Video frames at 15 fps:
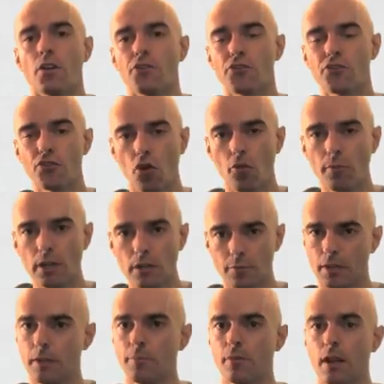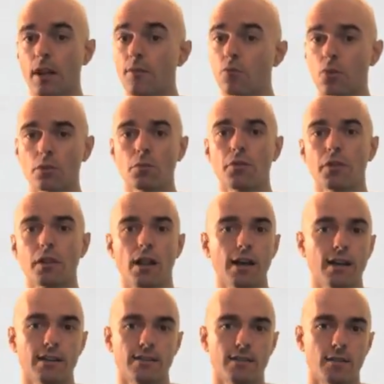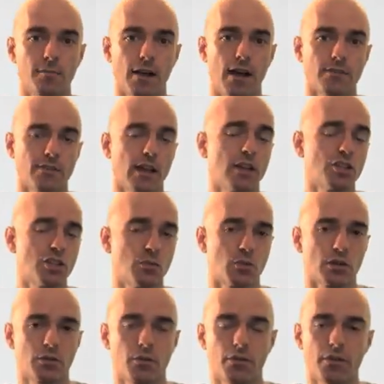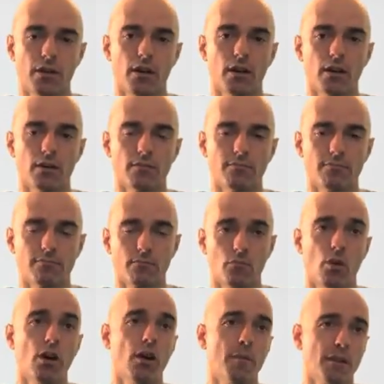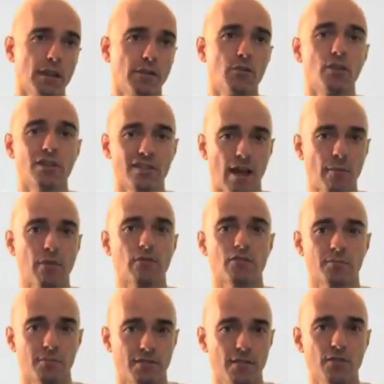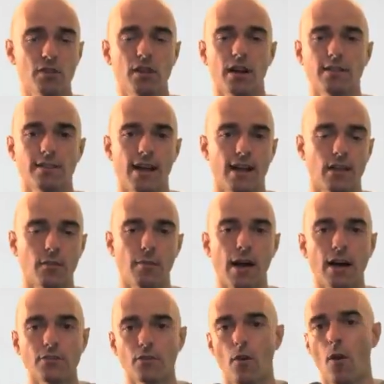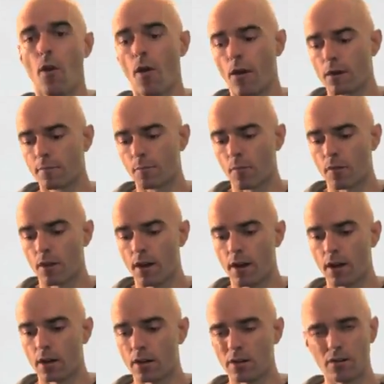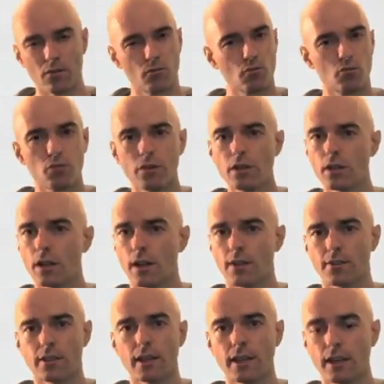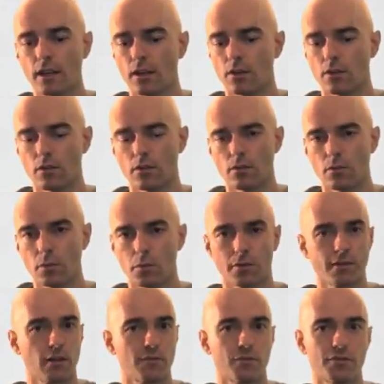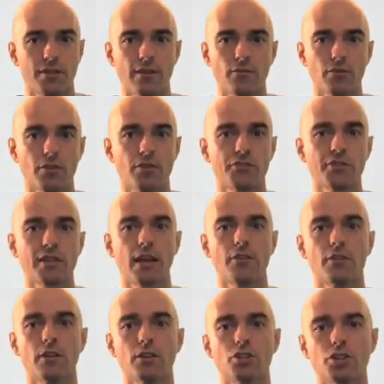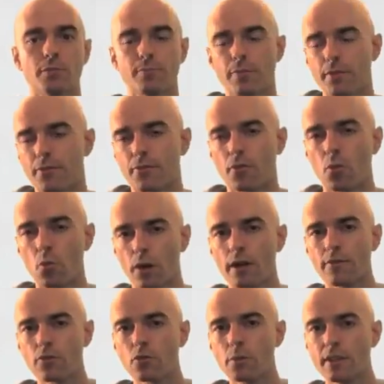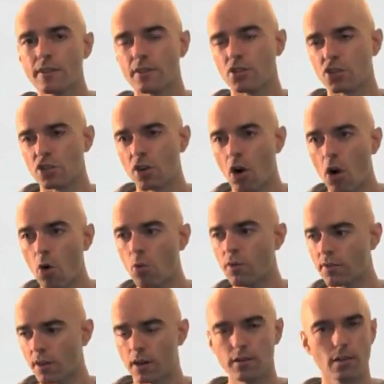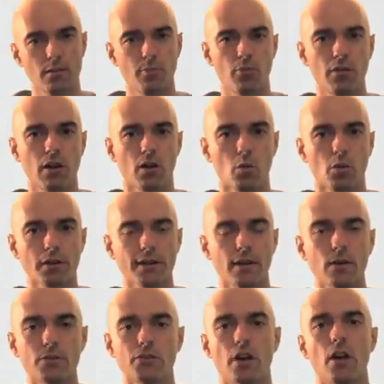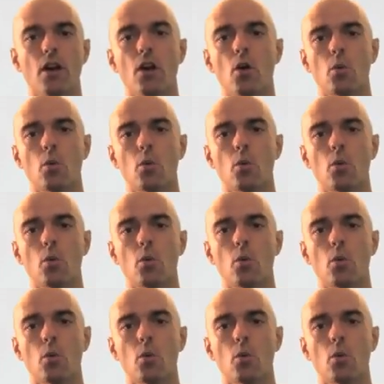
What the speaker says: So many people, and I've worked with clients in the past. I actually worked with, well, I'm going to give you an example of a specific client I had in the past. Really nice lady. We worked out for several years together, but for whatever reason, she always got to the point in our workouts